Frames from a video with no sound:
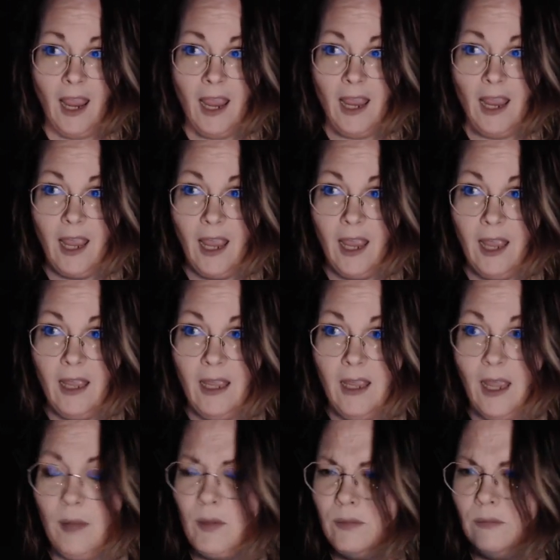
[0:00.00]

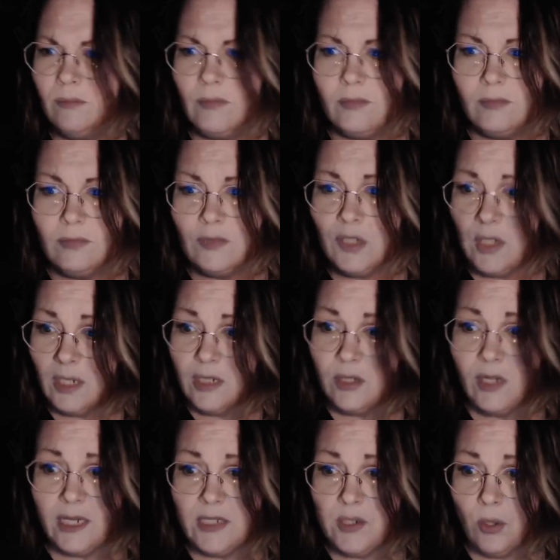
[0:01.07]
do you
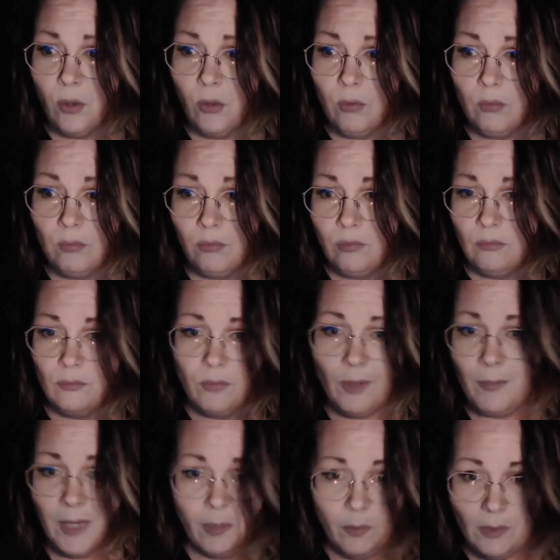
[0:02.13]
guys know what
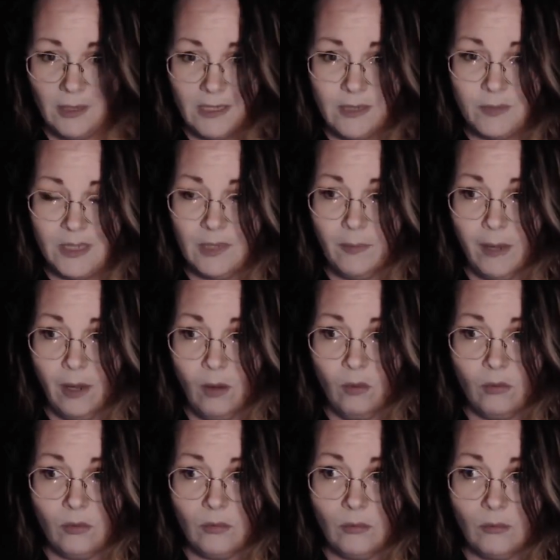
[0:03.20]
minimalism is about,
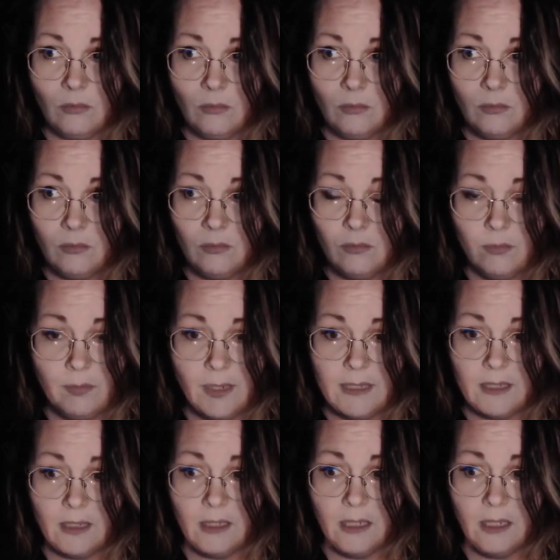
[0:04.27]

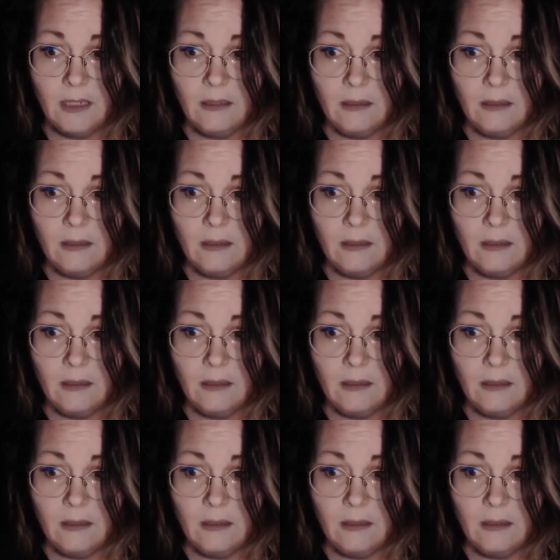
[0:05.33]
basically?